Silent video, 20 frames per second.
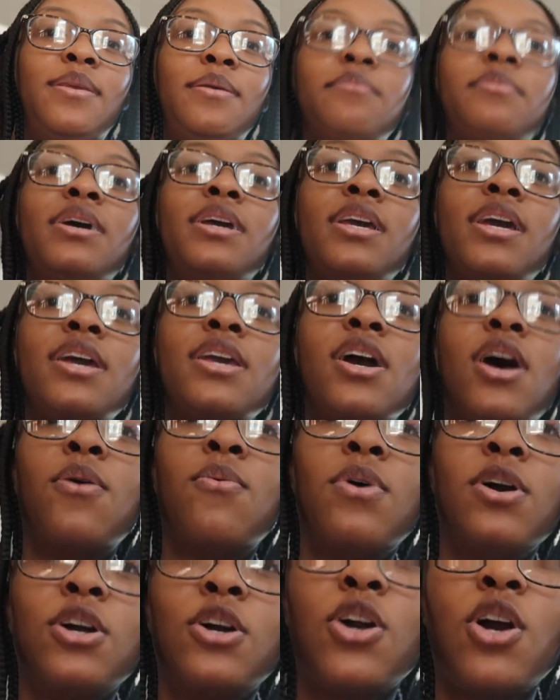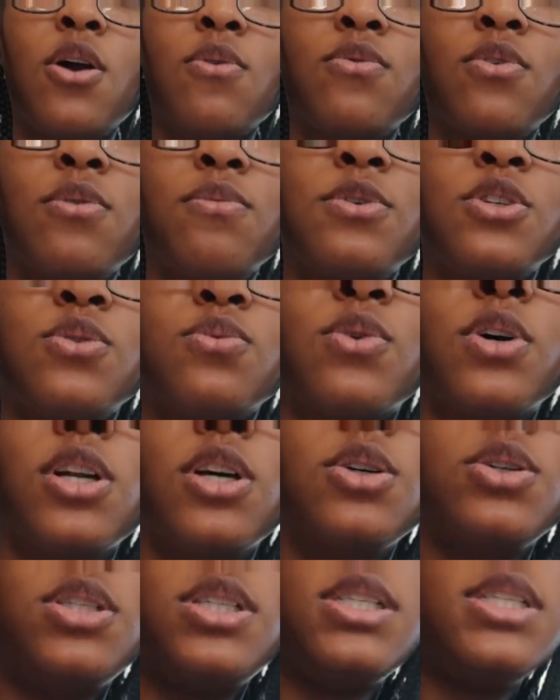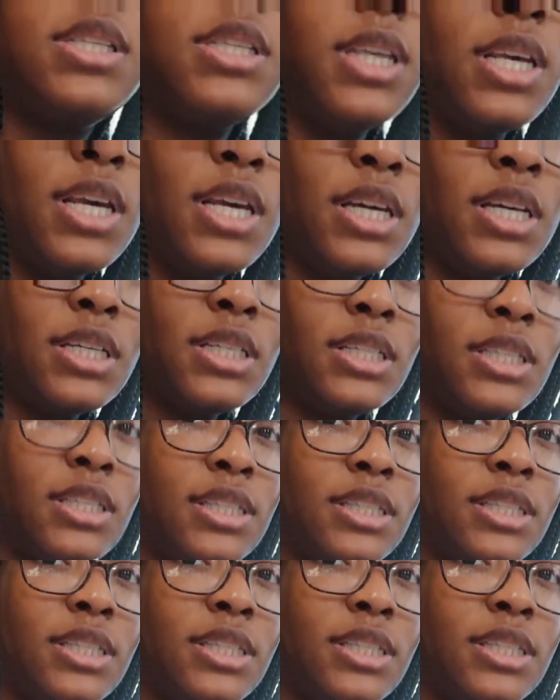But yeah, y'all, one girl room was 106.